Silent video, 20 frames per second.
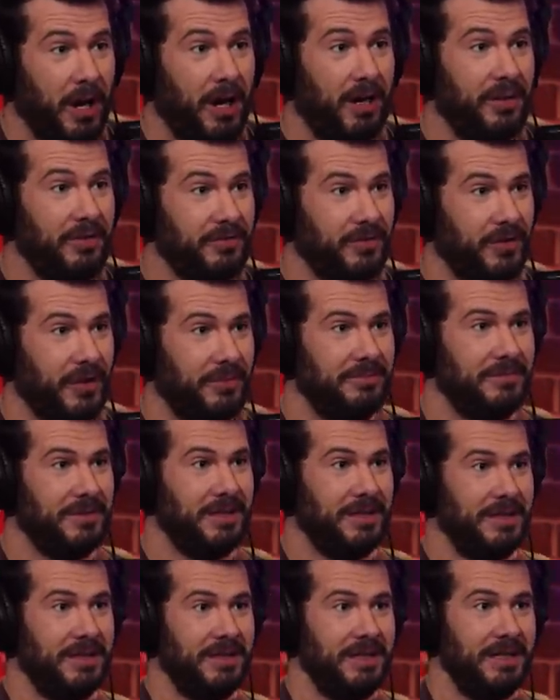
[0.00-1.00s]
Bar, from
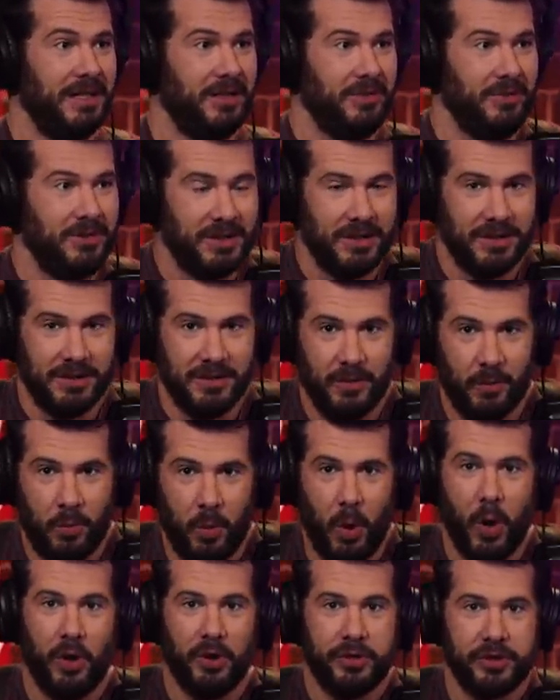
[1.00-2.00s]
you know
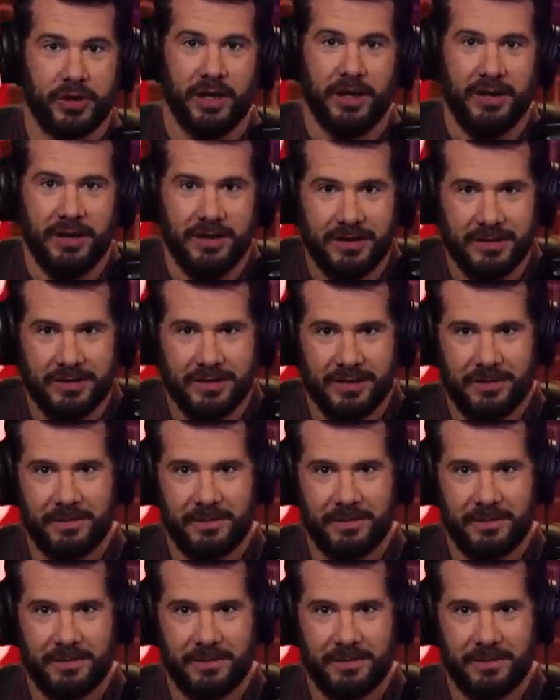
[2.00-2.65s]
Wonderful. Walther. Walther.